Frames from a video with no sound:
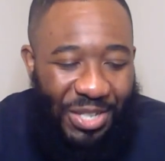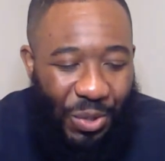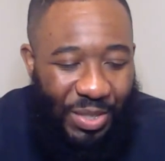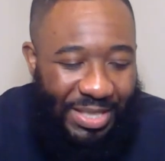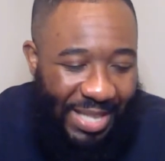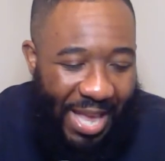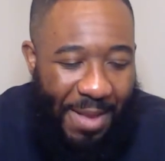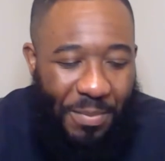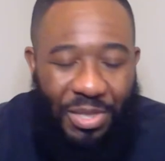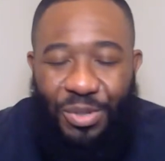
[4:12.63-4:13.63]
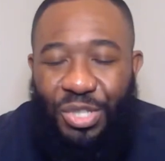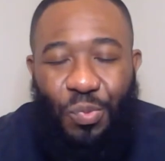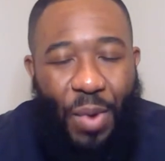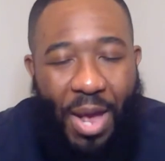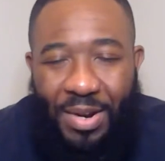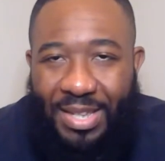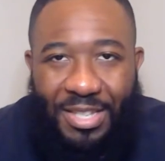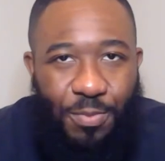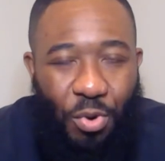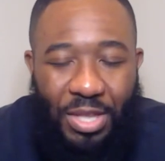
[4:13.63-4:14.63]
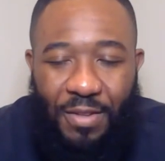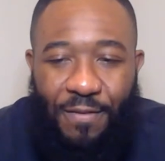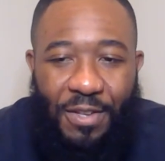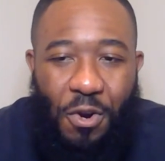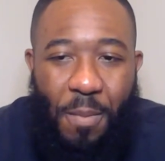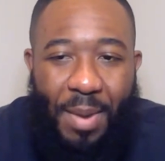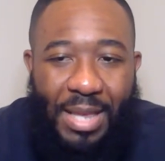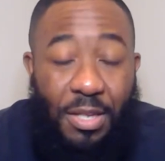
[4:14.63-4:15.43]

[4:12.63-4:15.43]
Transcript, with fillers: you know, escape, and they're surrounded at this point in the film by the